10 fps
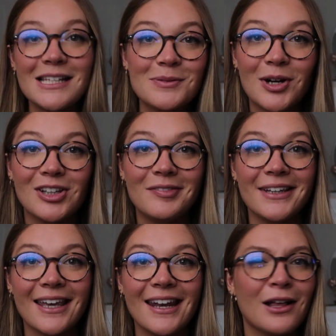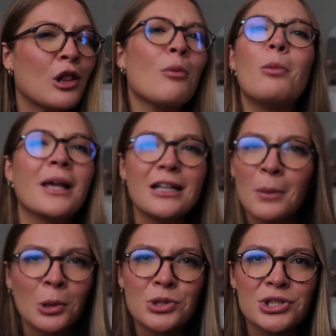Since we are living in a global
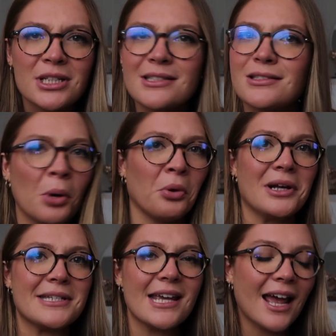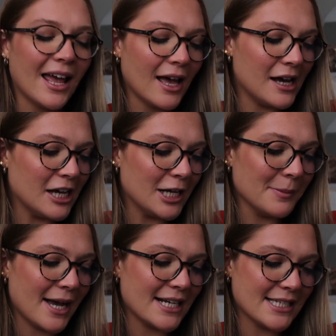pandemic, which is so crazy,
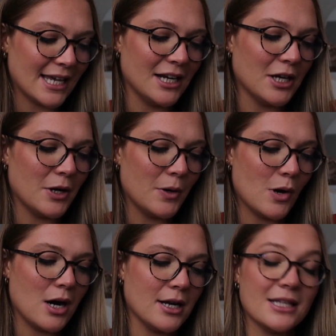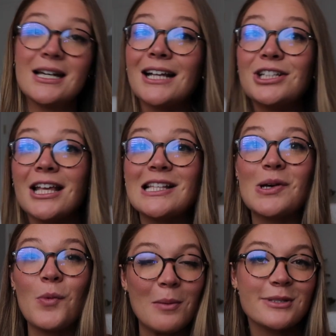I decided to go on Touchland's
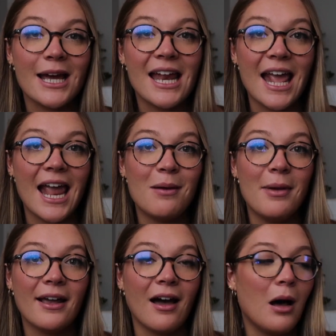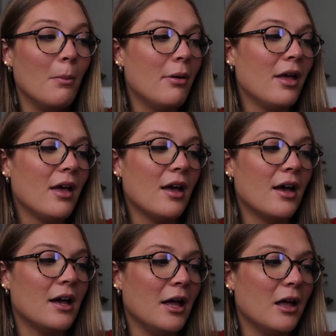website and pick up
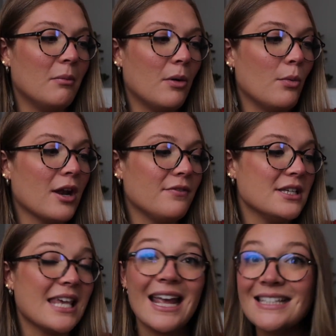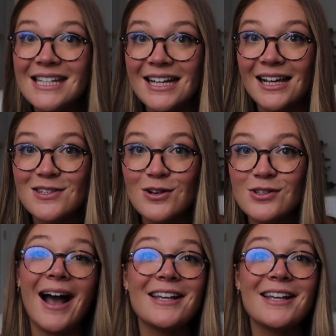one of these hand sanitizers.